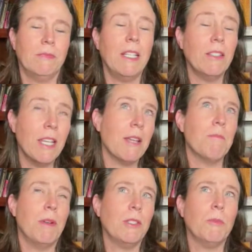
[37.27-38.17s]
it'll take
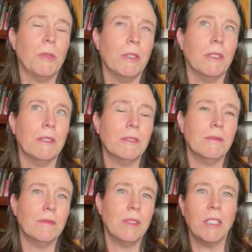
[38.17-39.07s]
multiple
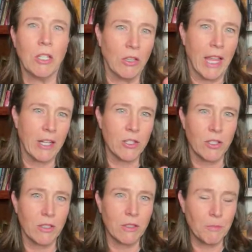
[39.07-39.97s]
little
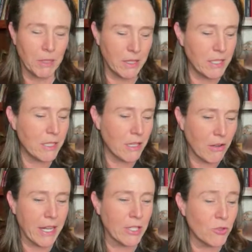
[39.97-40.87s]
lectures, but this is
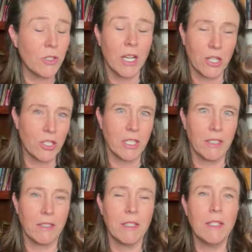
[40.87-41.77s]
our
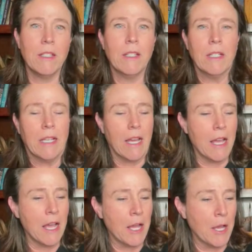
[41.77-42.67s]
introduction.
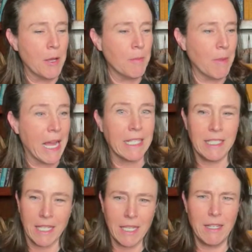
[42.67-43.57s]
I
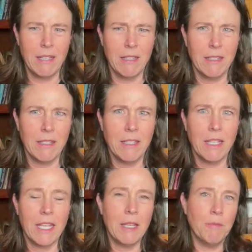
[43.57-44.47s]
did
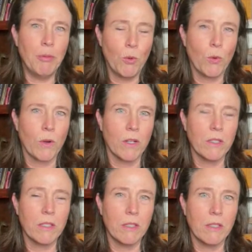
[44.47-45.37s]

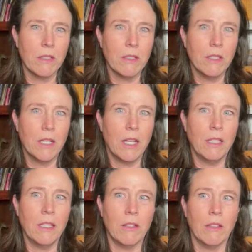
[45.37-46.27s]
import a
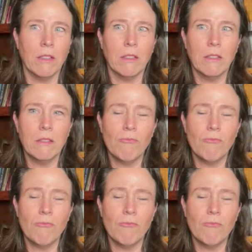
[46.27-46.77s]
little